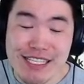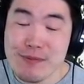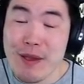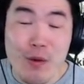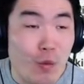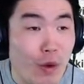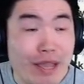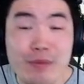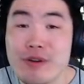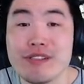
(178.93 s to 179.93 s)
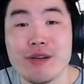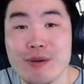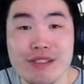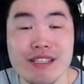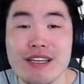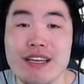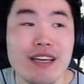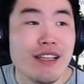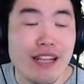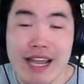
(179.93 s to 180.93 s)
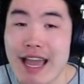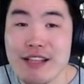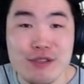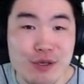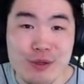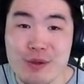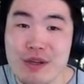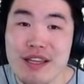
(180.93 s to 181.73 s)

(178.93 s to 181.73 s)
Spent way more stones than I had to,